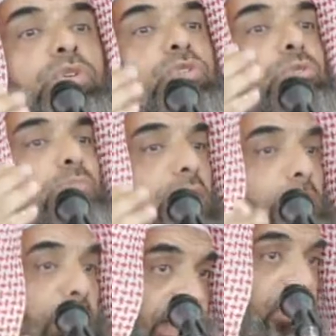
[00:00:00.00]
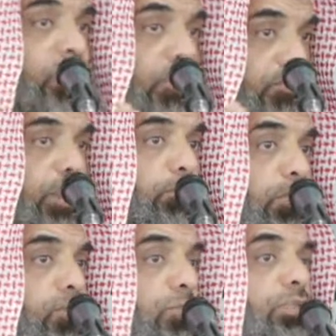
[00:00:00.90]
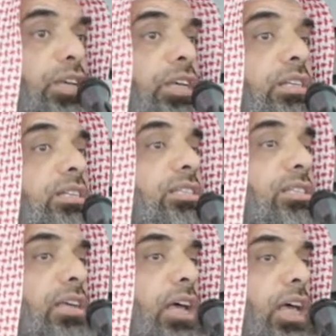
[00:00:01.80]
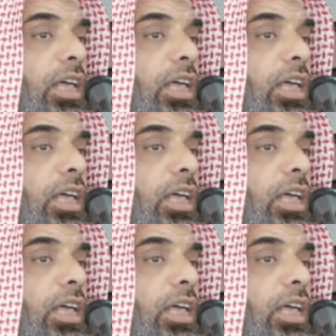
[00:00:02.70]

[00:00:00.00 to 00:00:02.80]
was to be based on people's opinions,